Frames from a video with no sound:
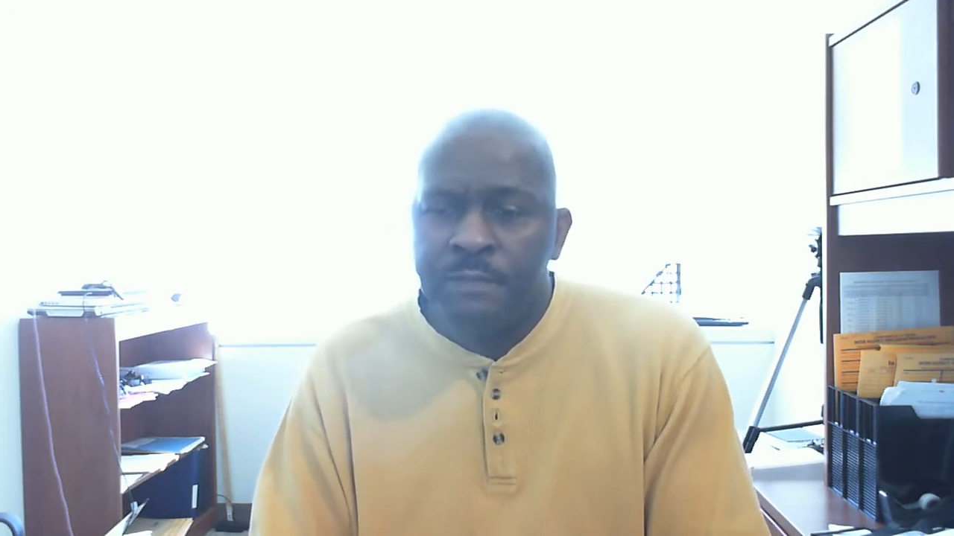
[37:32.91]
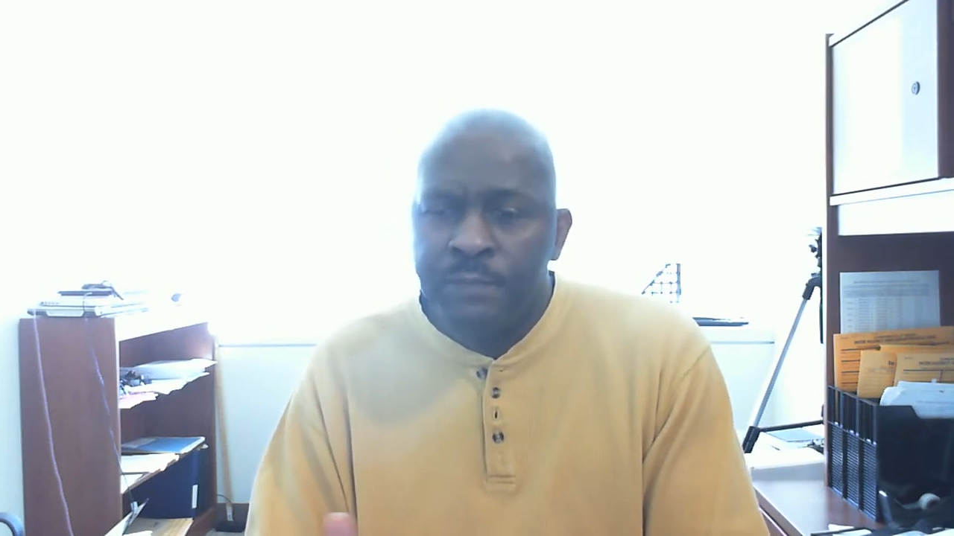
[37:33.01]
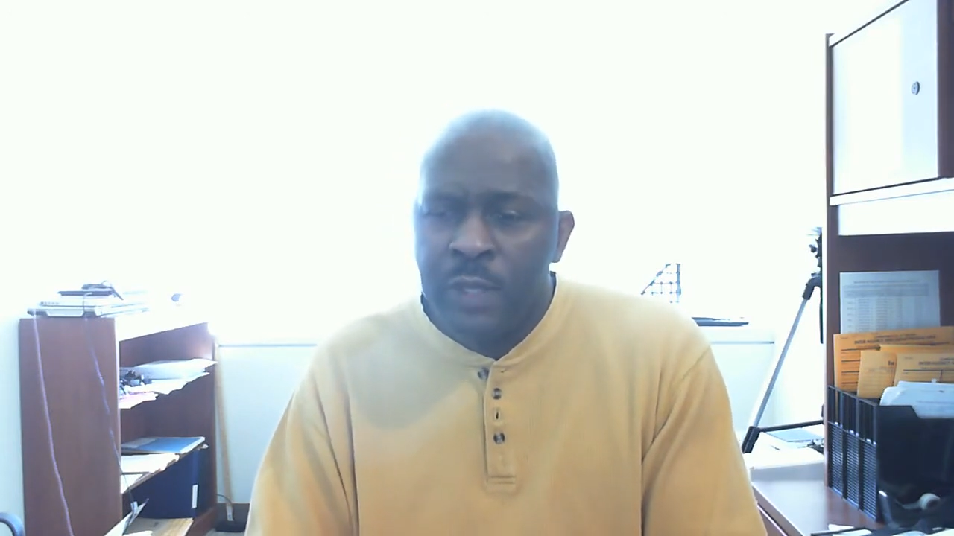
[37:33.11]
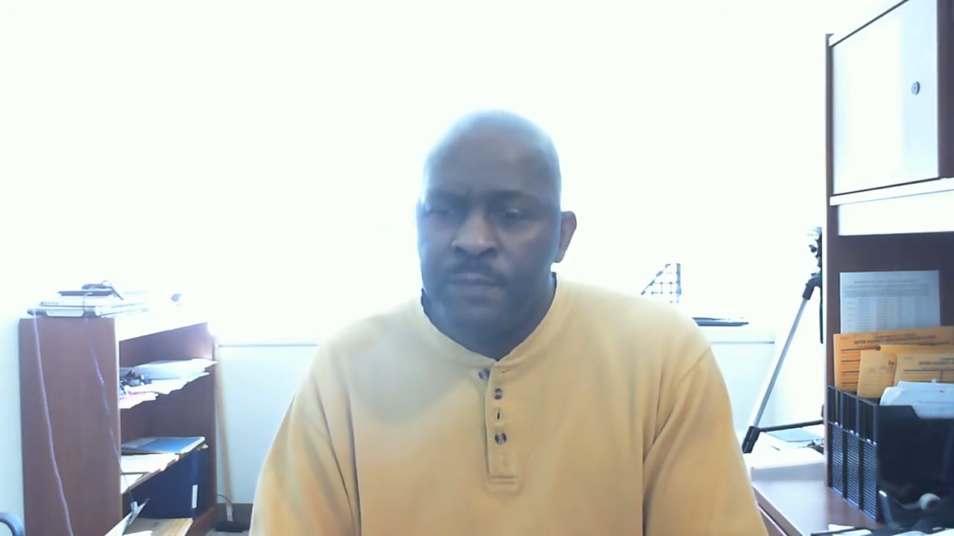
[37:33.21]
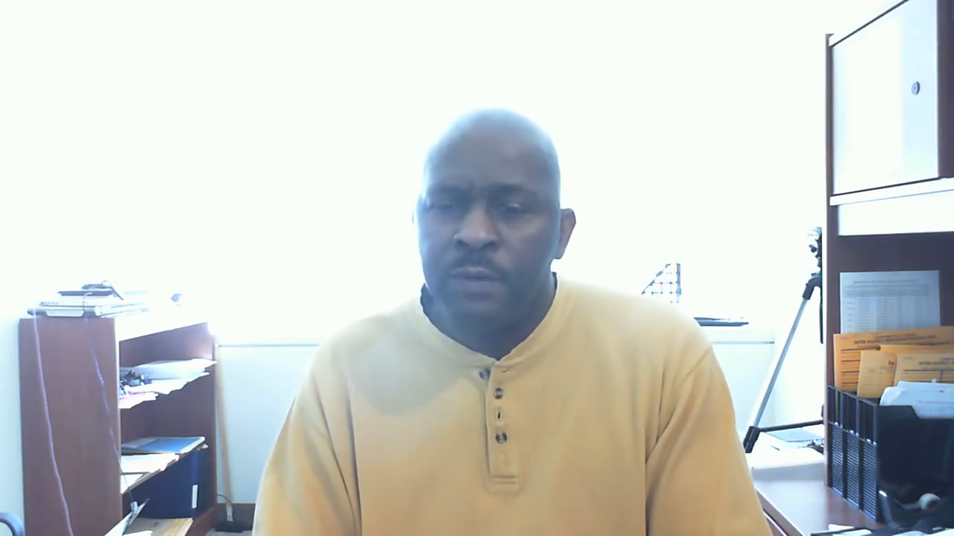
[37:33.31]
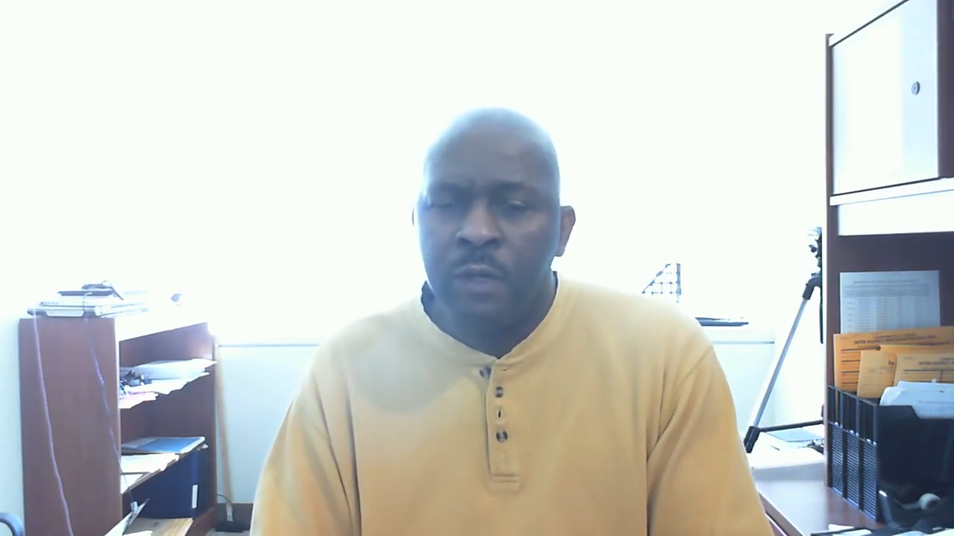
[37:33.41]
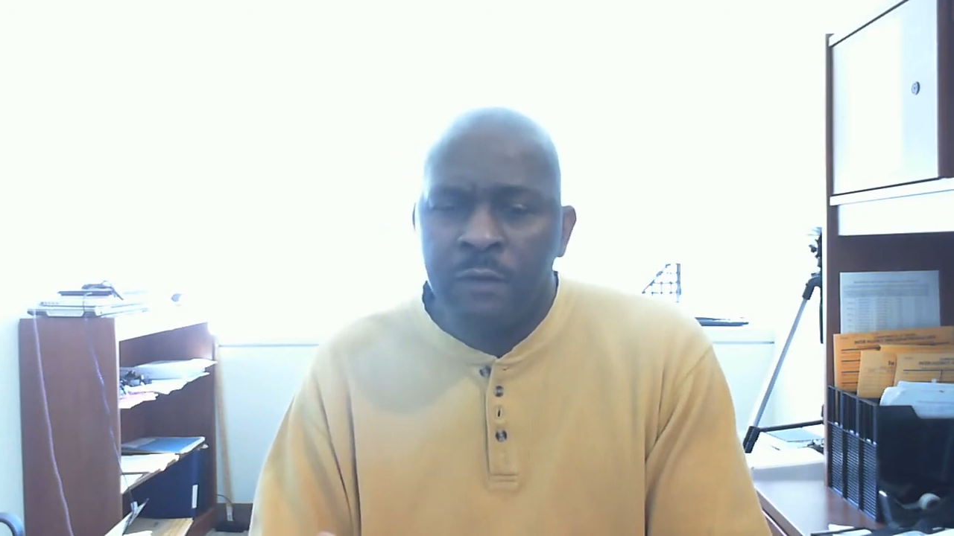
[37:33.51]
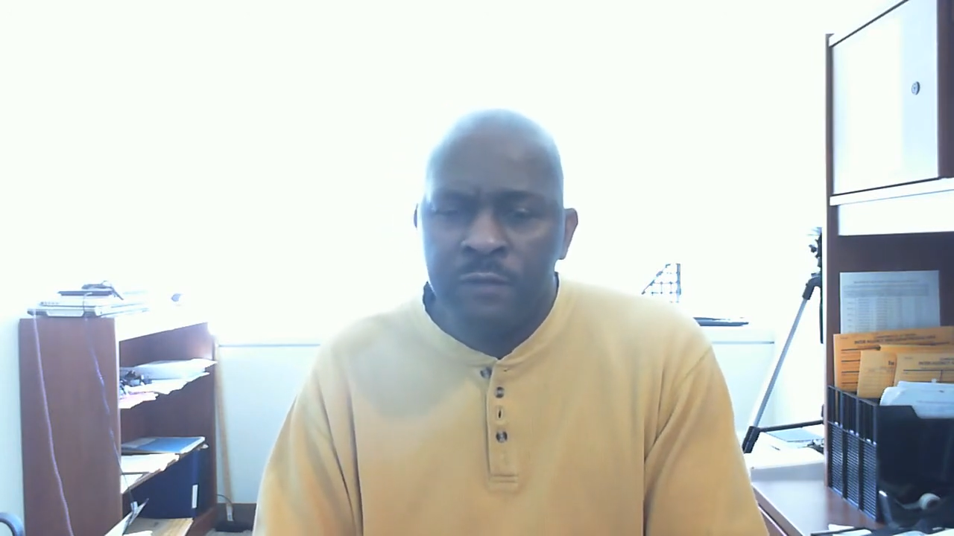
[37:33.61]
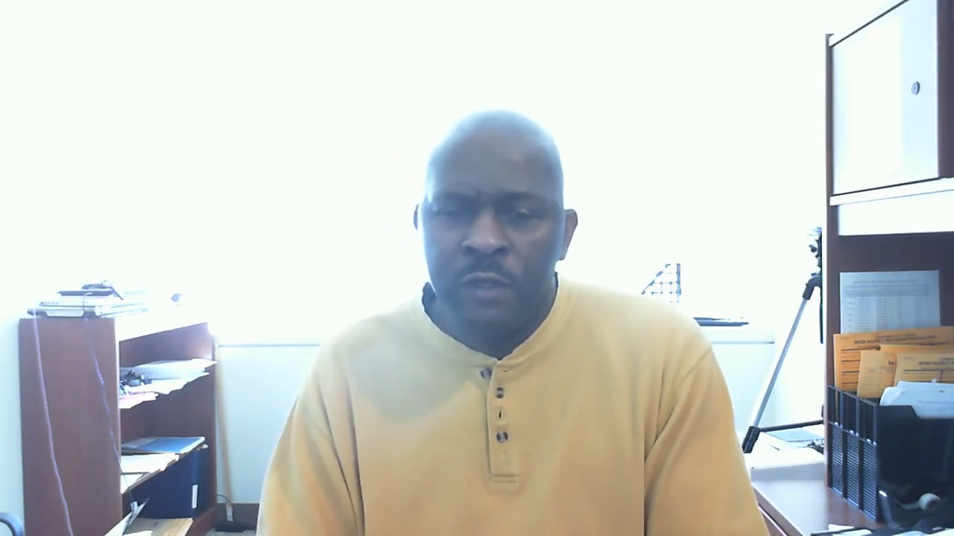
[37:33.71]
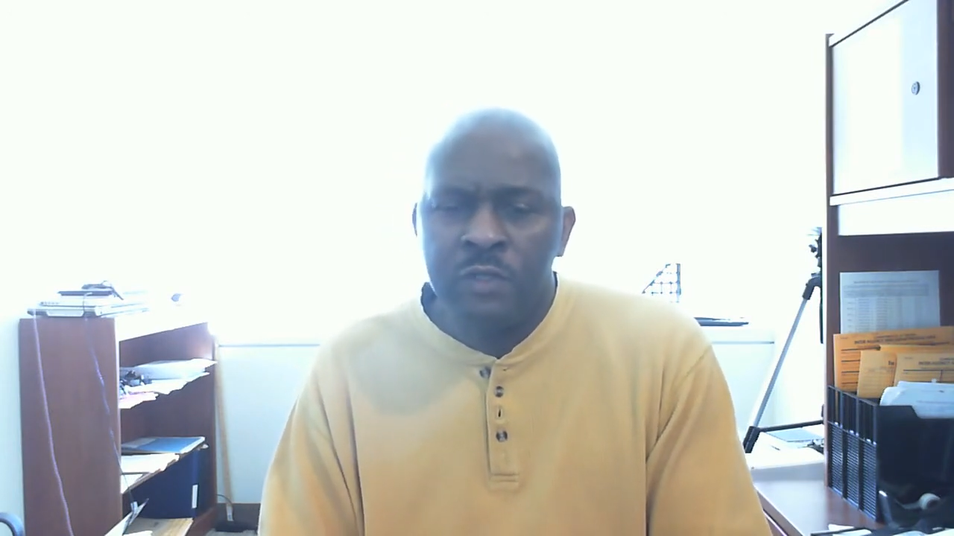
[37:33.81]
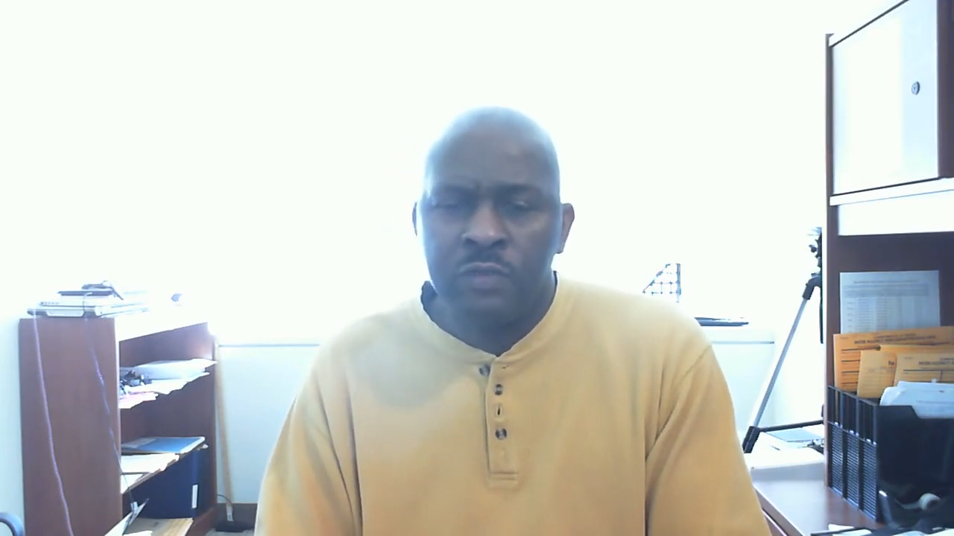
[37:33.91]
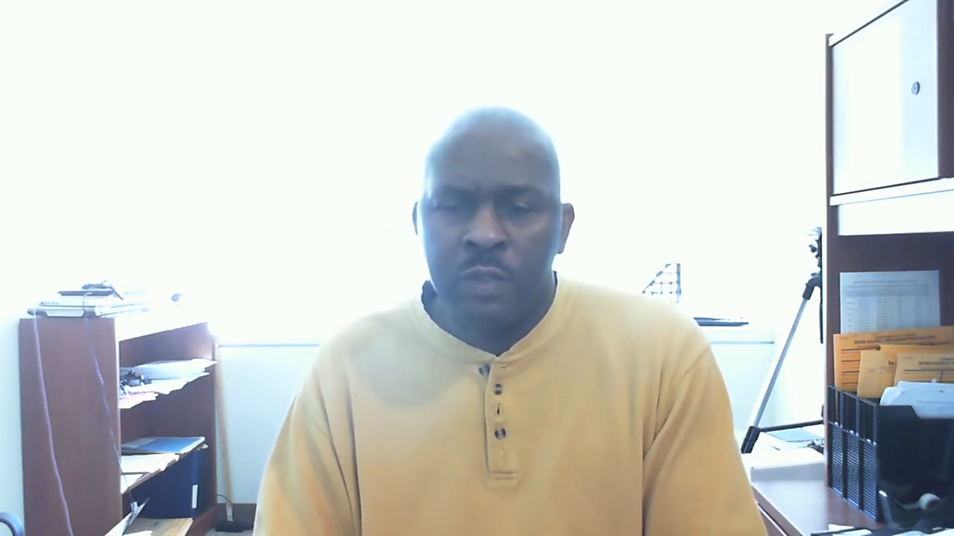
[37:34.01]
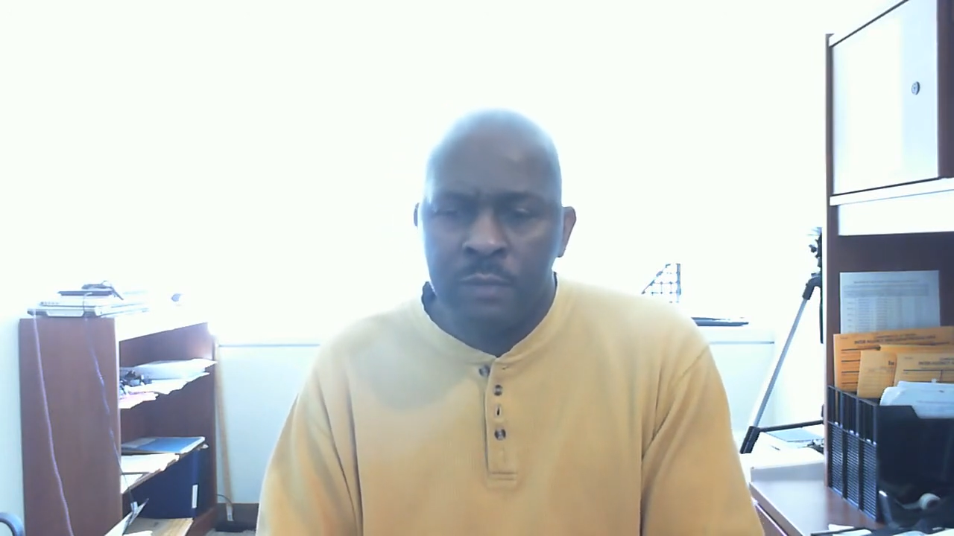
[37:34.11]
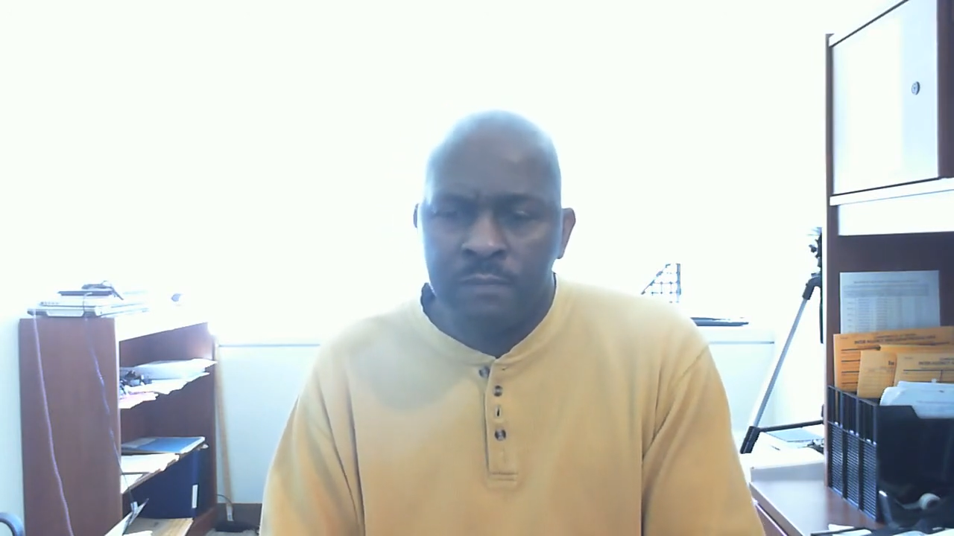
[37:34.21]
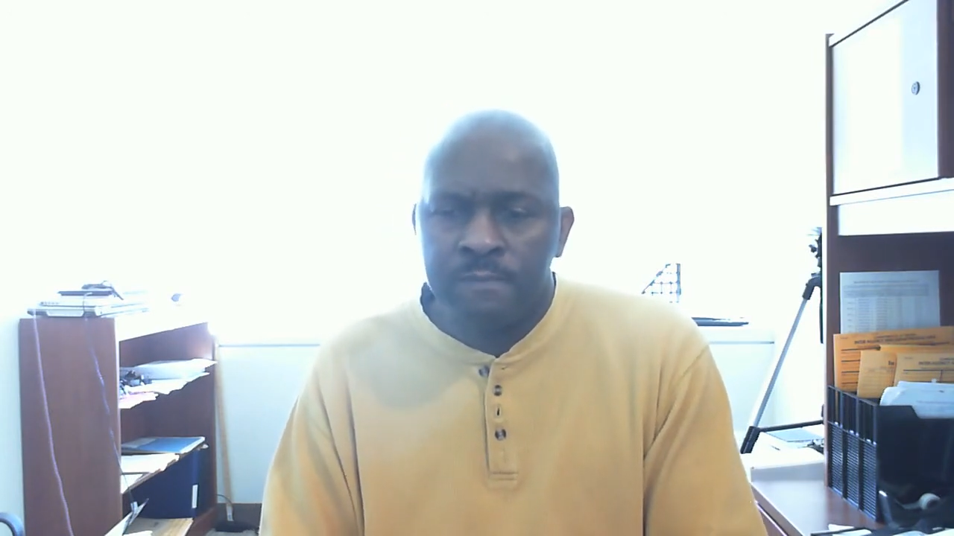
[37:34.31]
people of Israel